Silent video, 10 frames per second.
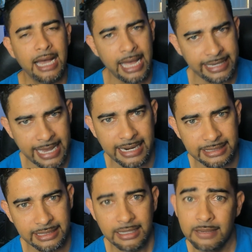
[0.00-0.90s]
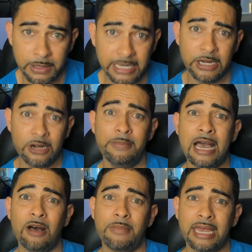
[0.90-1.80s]
I get it. But hear me
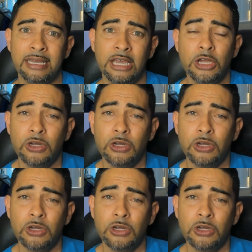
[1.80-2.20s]
out, man.